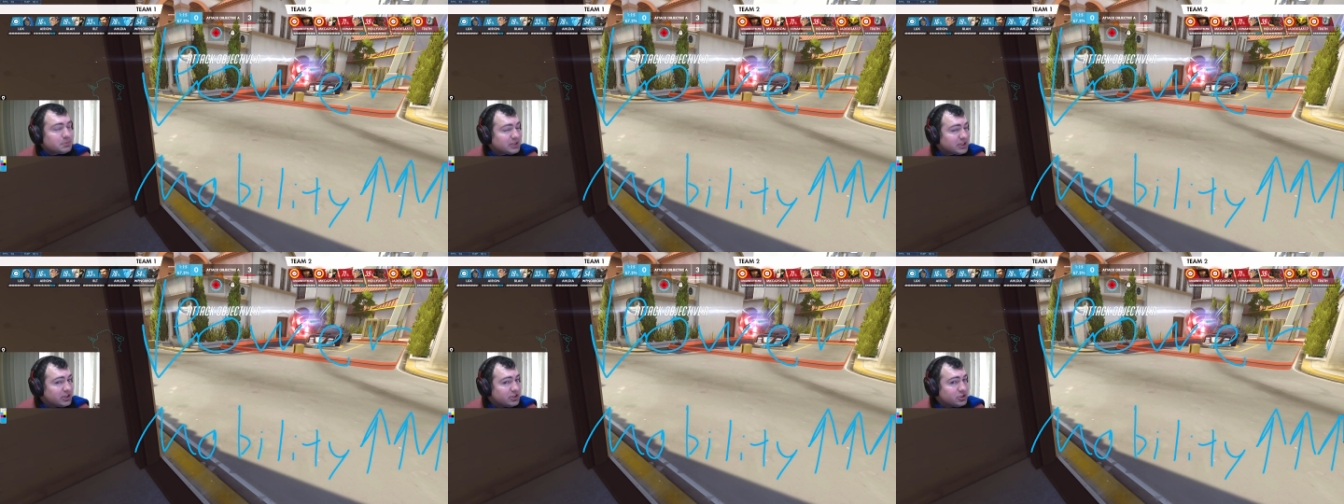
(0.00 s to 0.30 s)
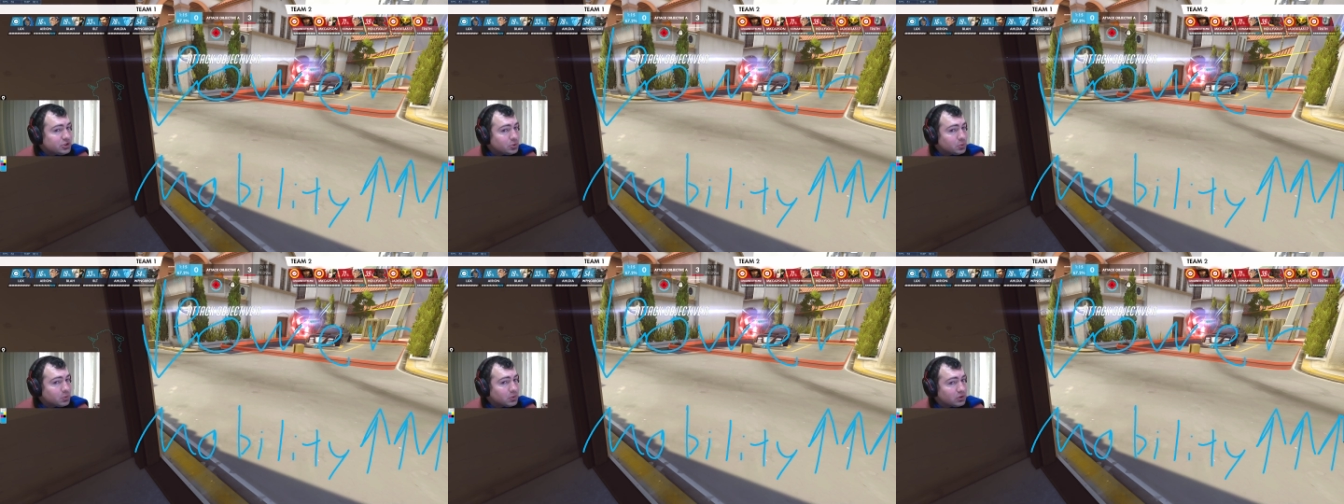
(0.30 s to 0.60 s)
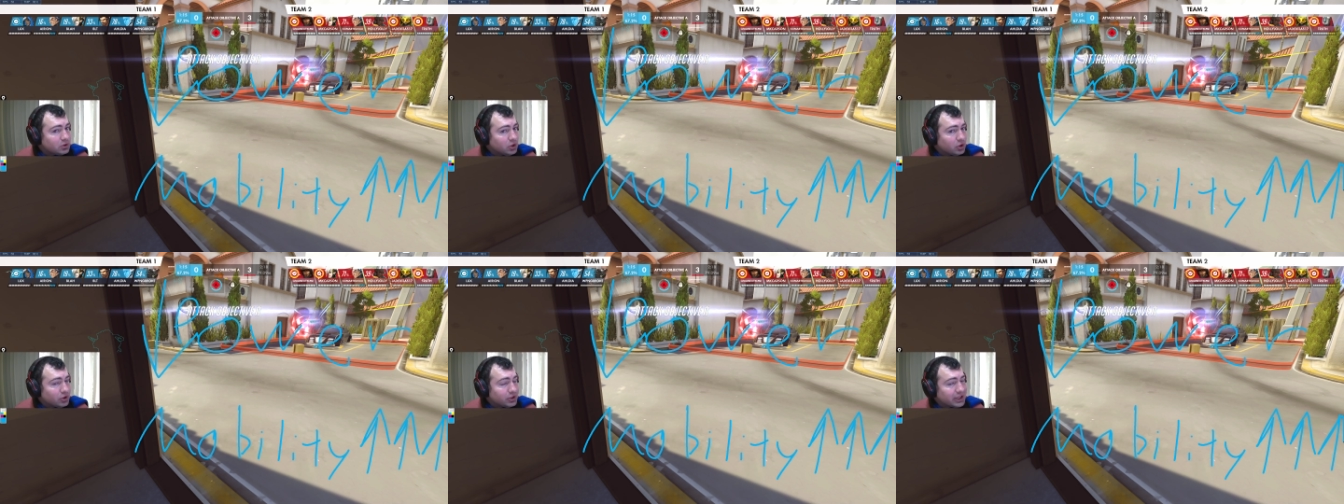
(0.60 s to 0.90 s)
because you were
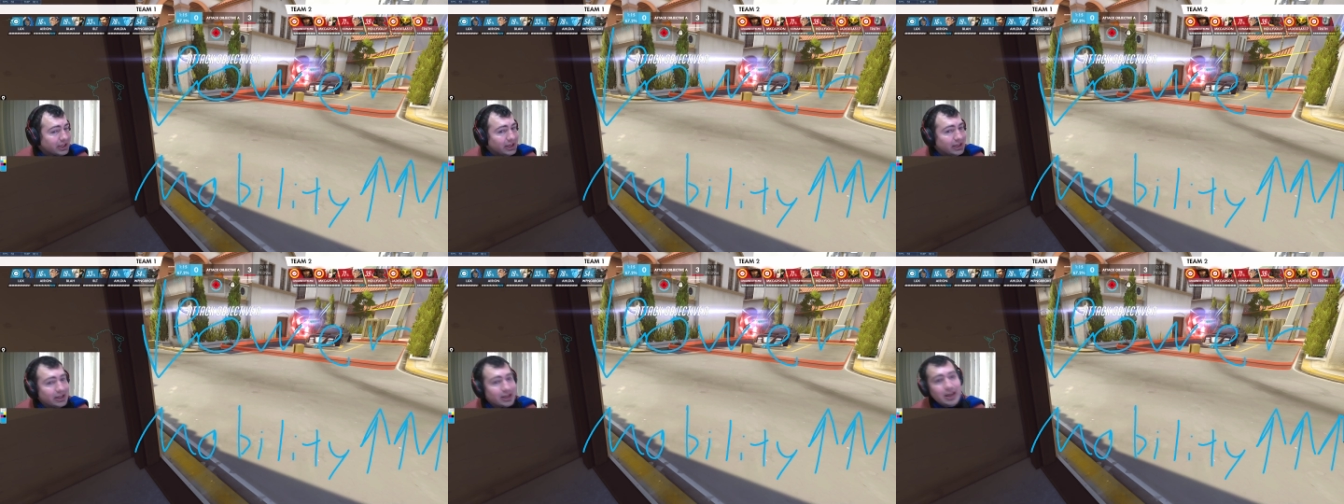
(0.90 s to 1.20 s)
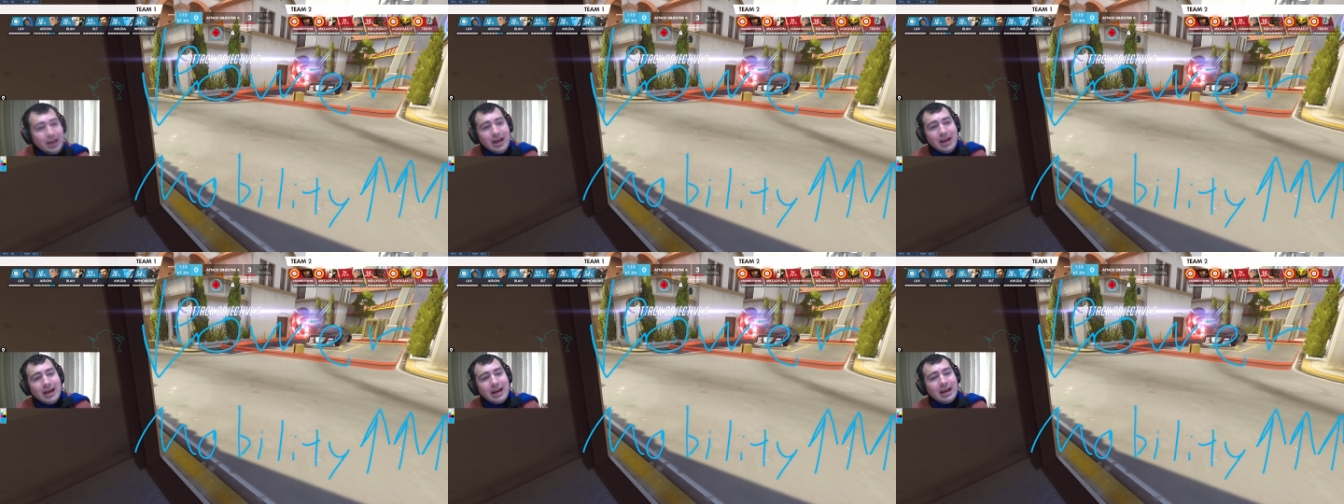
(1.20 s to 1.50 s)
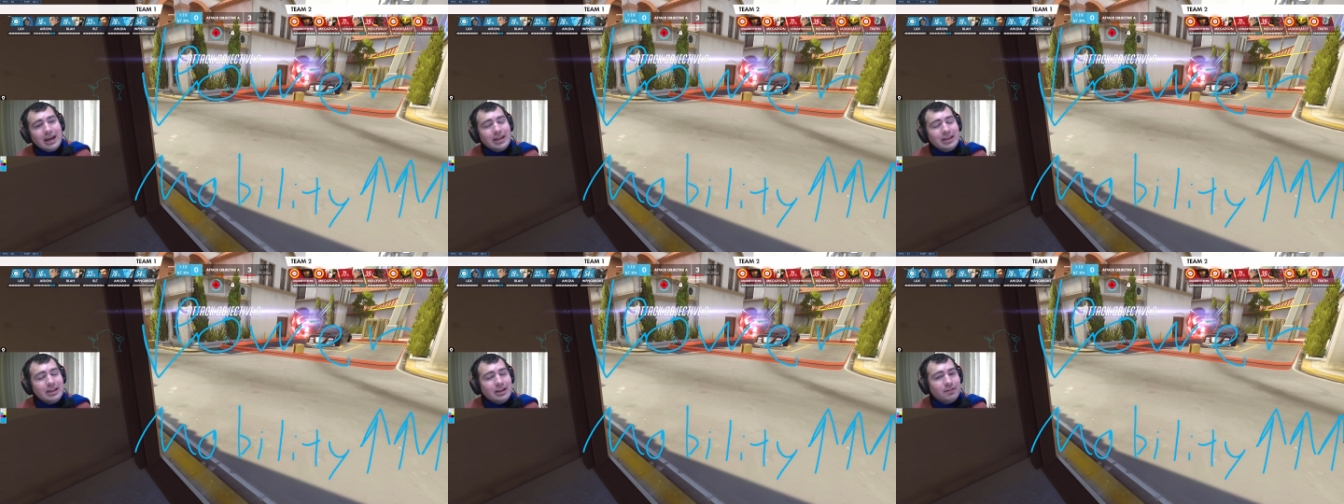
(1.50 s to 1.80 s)
lurking,
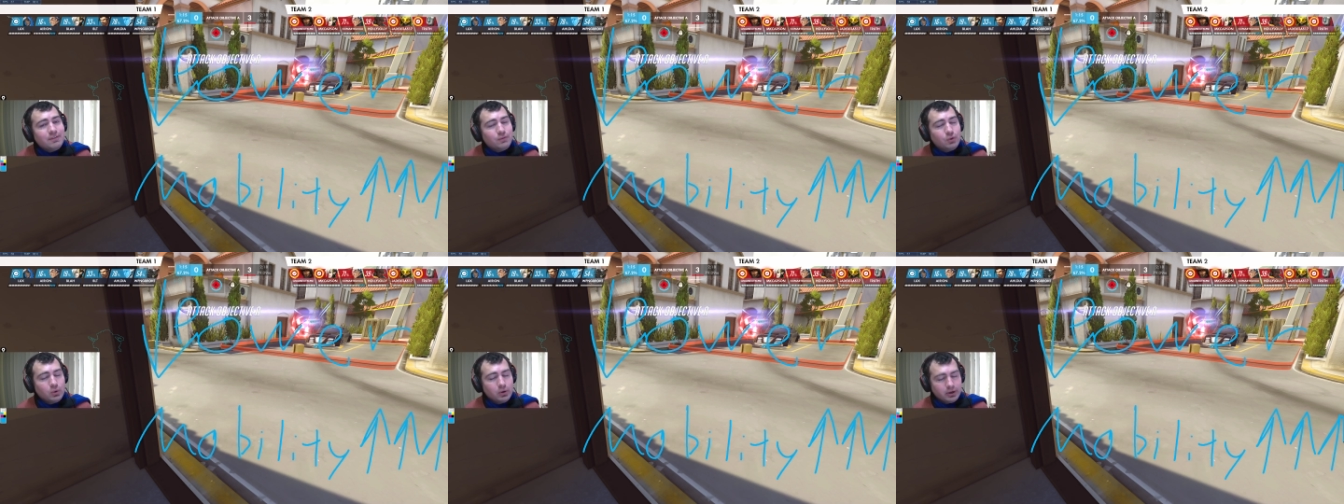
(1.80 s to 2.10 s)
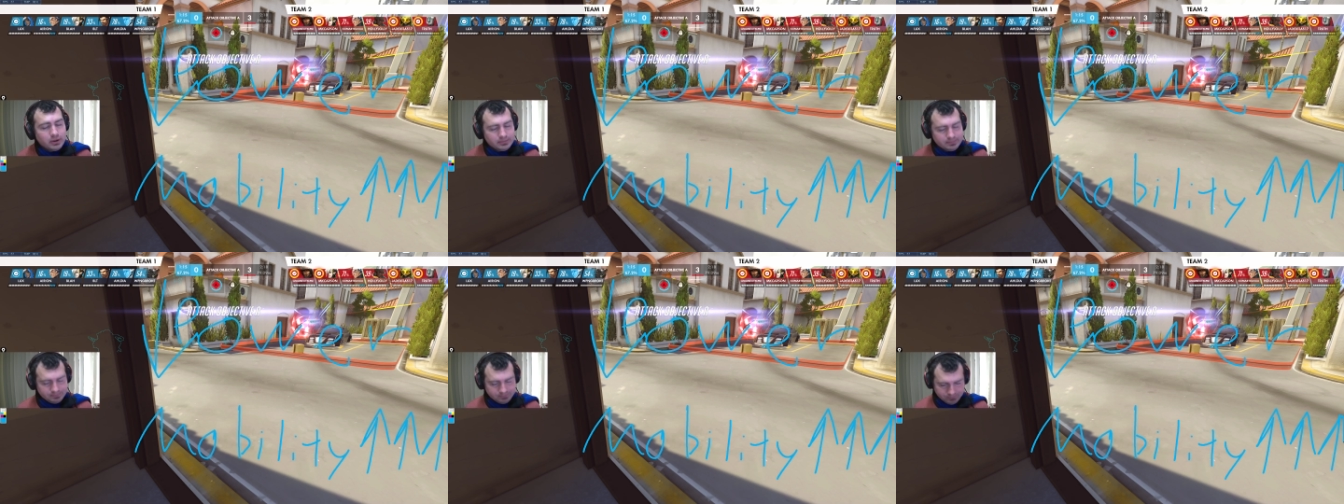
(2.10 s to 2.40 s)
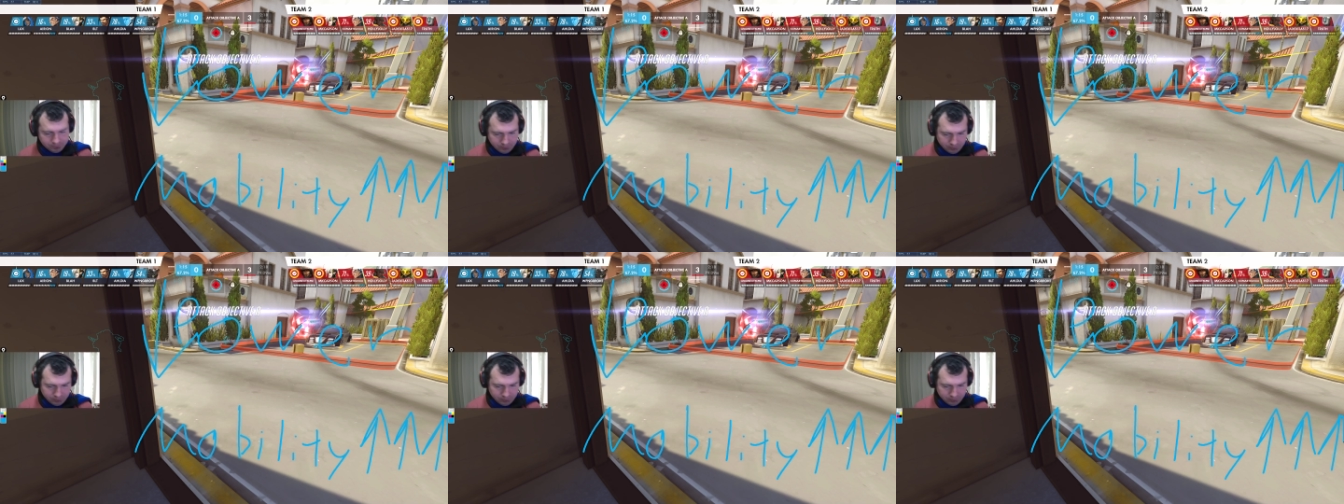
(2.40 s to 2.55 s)
and therefore